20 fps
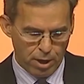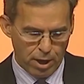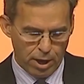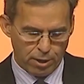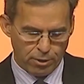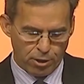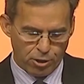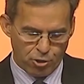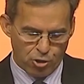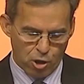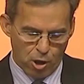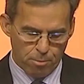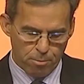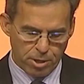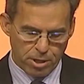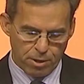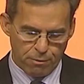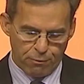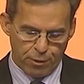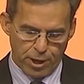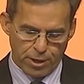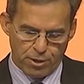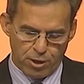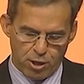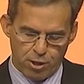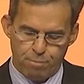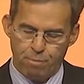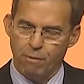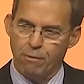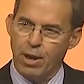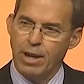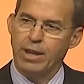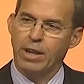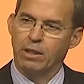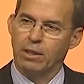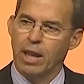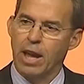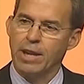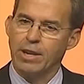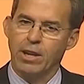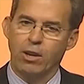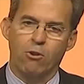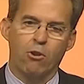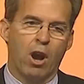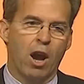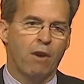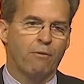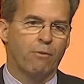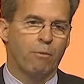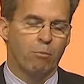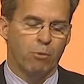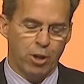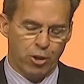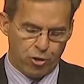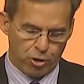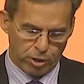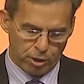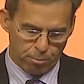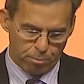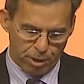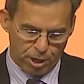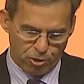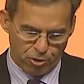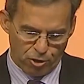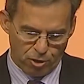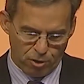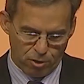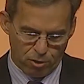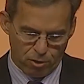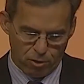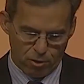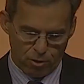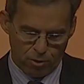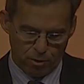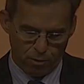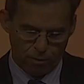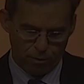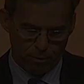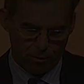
in the German defenses preventing landing craft from reaching the beaches.